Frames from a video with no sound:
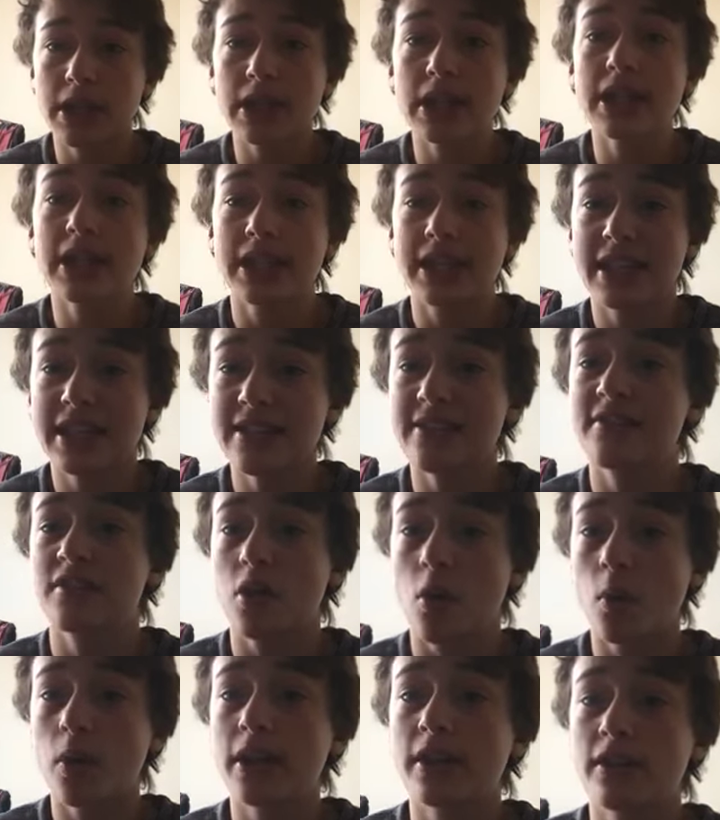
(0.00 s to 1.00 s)
he's
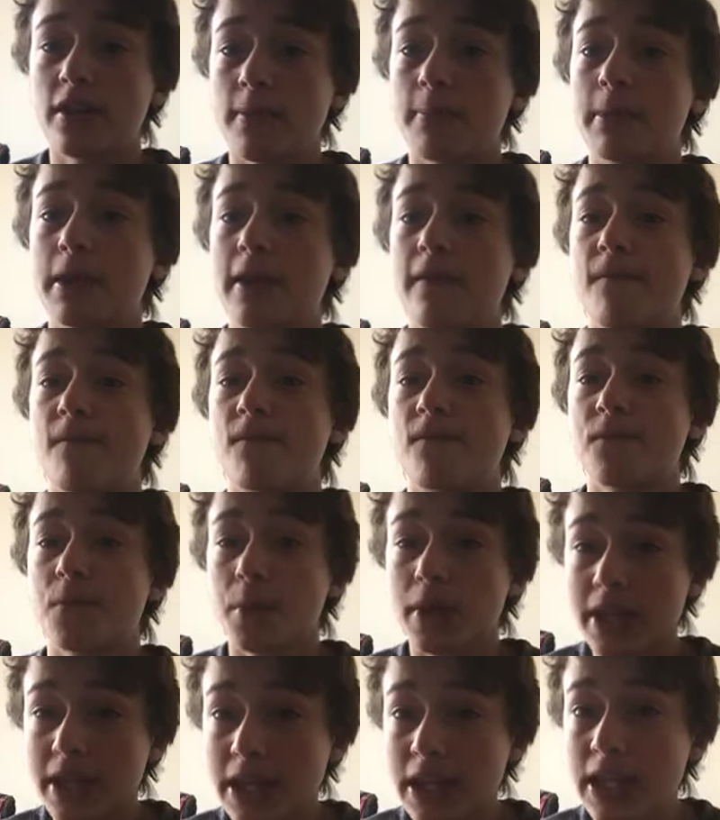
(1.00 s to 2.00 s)
going to be
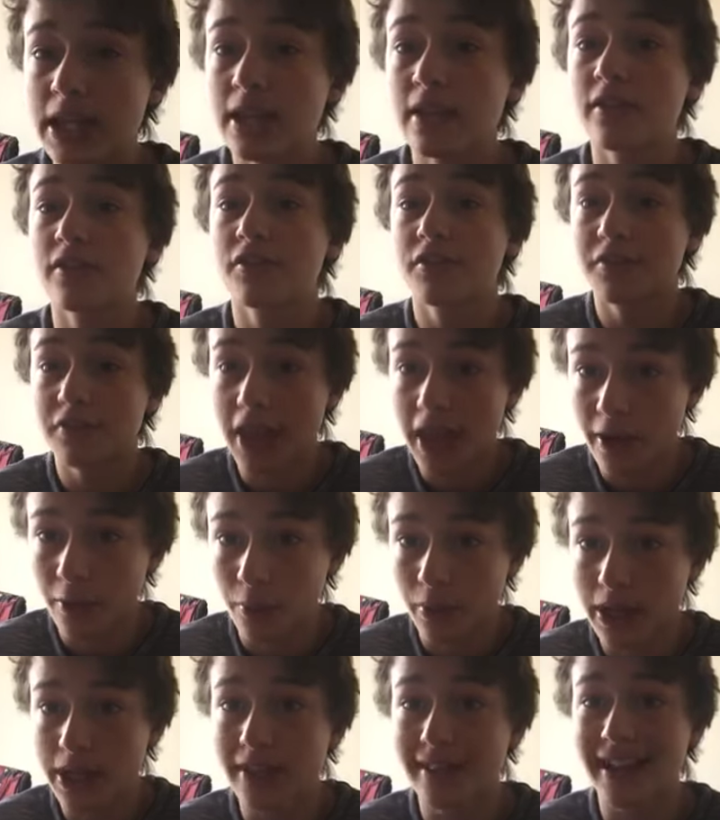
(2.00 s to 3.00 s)
freaky
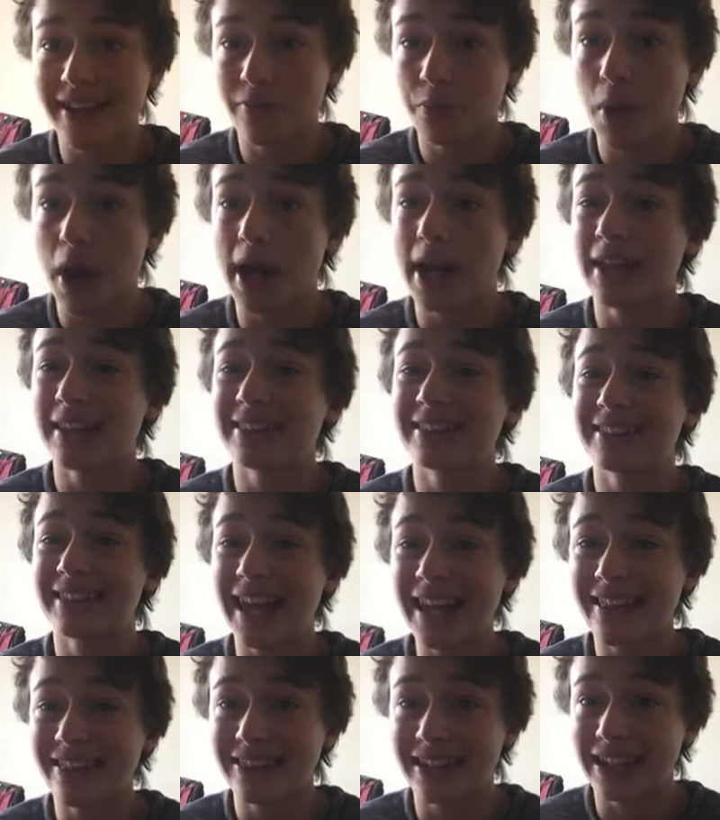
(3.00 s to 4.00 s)
scary, and that's why I
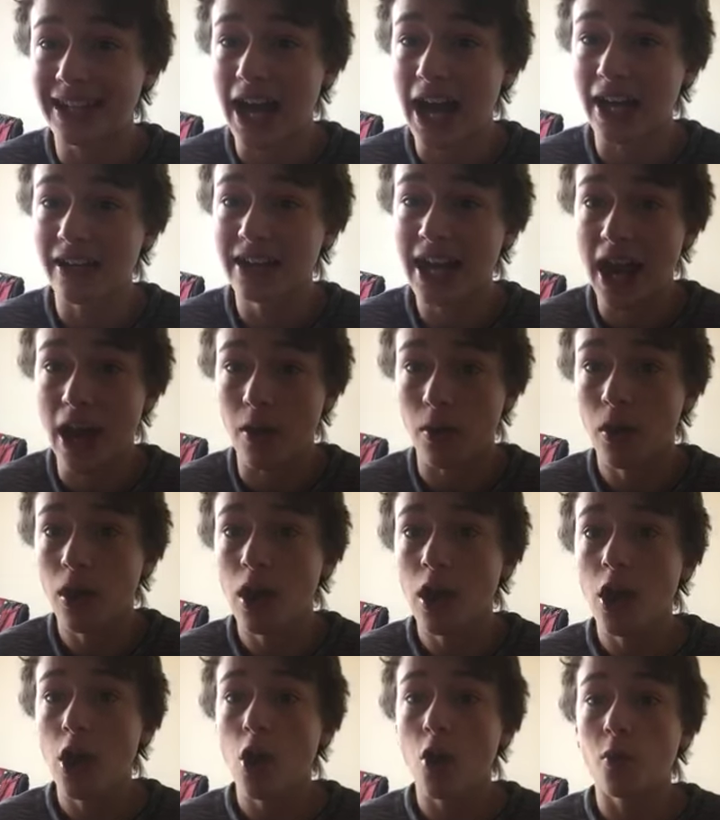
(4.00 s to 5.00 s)
like the guy. Now,
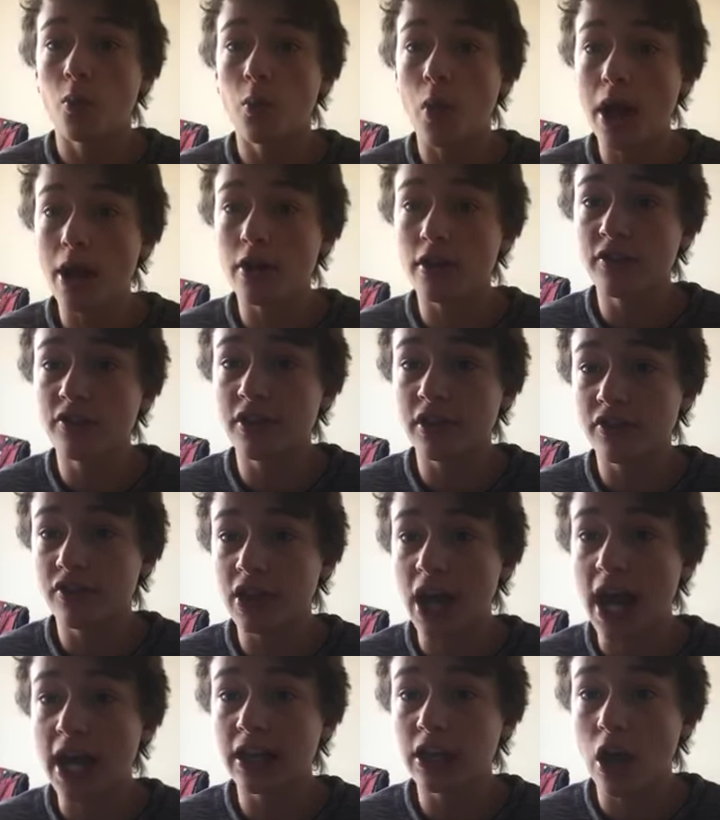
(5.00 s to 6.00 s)
where does this
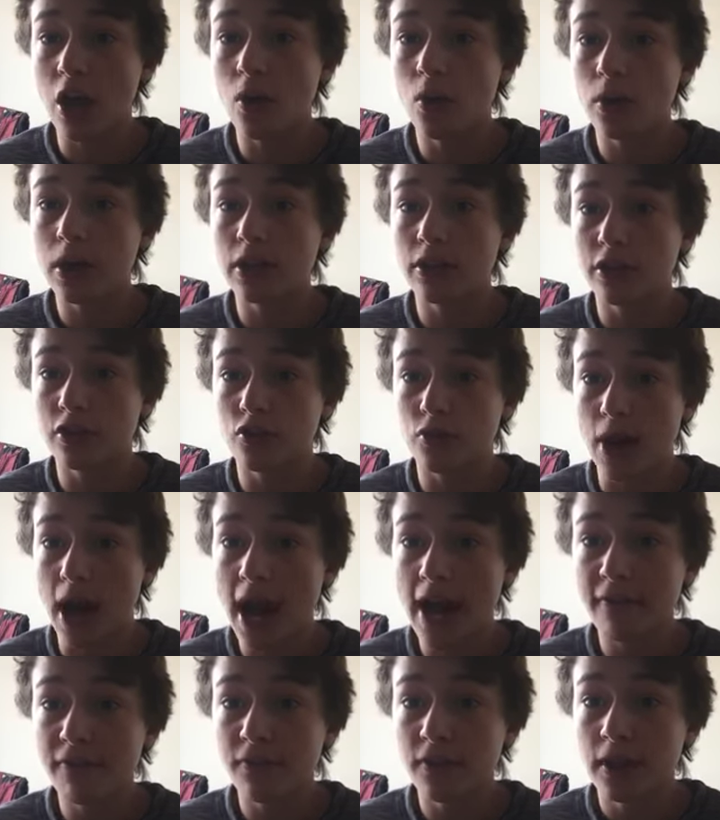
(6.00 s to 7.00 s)
guy go in the
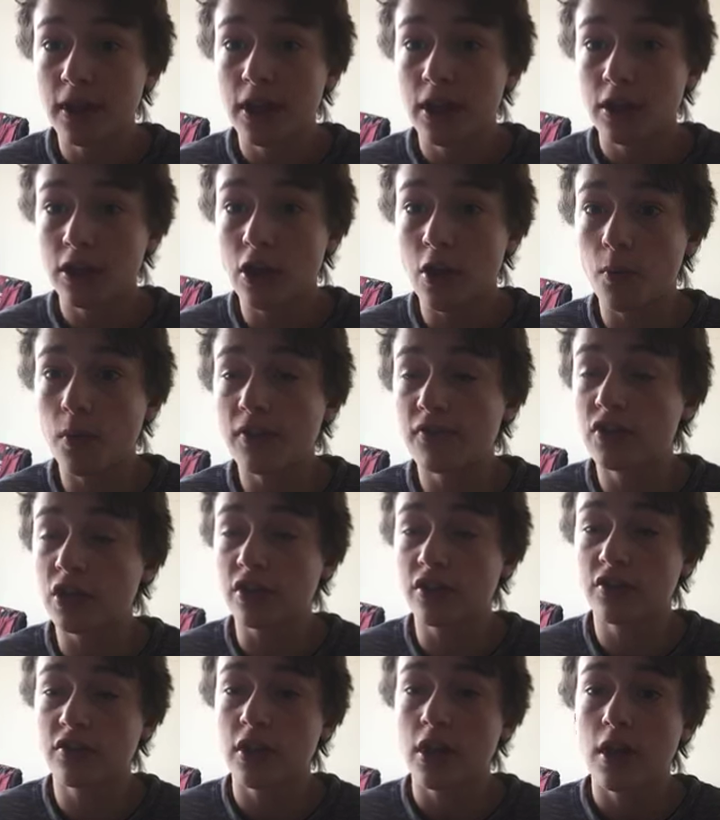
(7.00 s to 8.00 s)
draft? We've
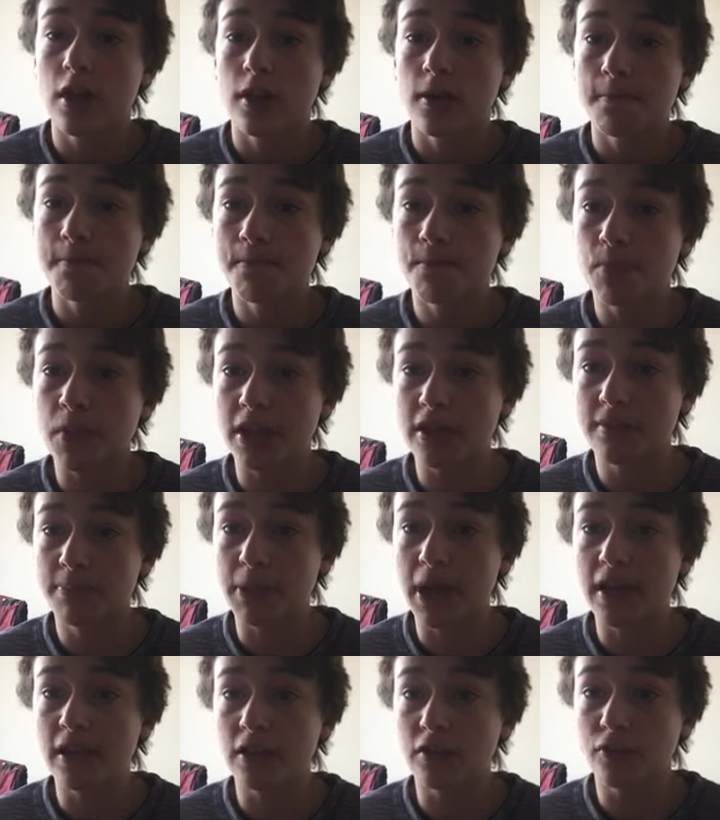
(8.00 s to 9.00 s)
just
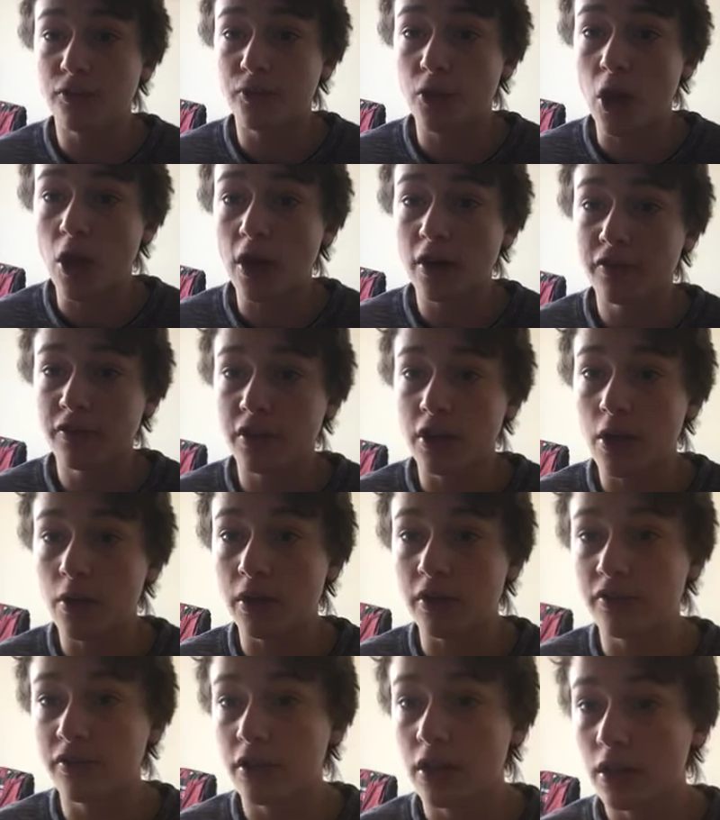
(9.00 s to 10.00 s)
explained his flaws.
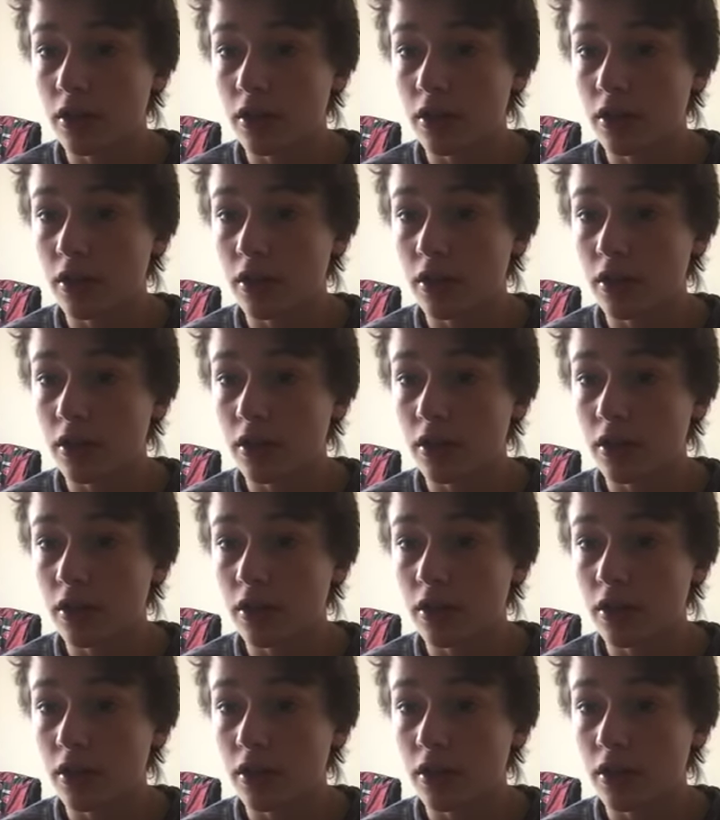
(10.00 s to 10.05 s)
He's